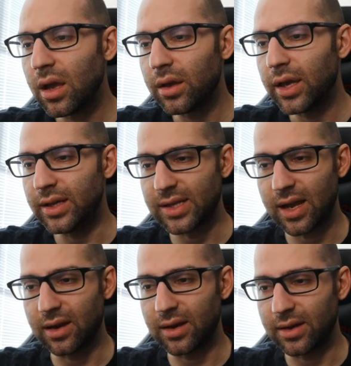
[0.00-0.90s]

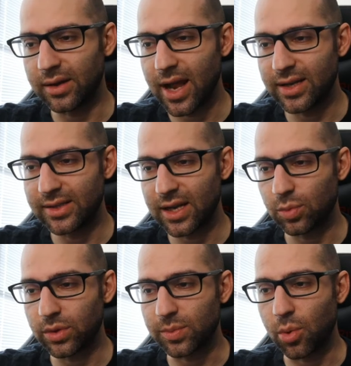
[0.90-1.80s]
Eddie's
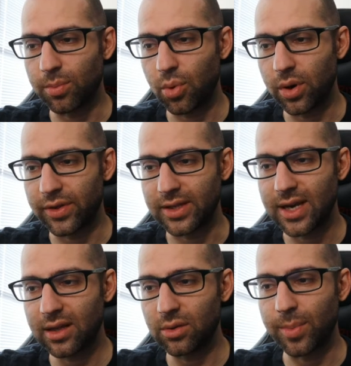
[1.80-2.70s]
asked what's more important, the
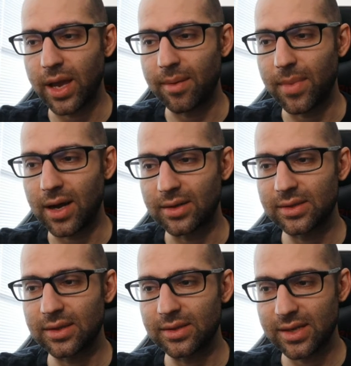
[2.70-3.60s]
title or making
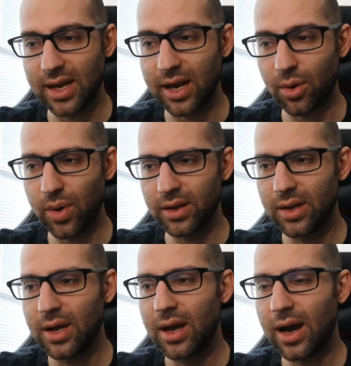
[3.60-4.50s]
Mox say "I quit."
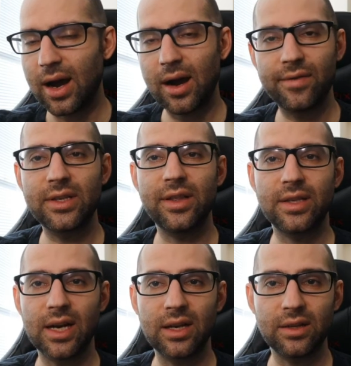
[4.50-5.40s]
obviously the
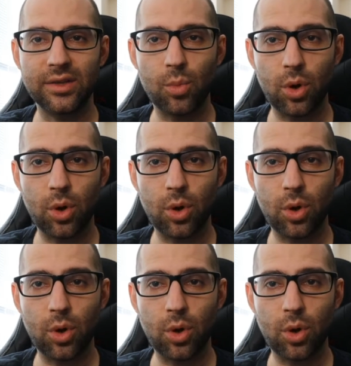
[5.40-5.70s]
title is more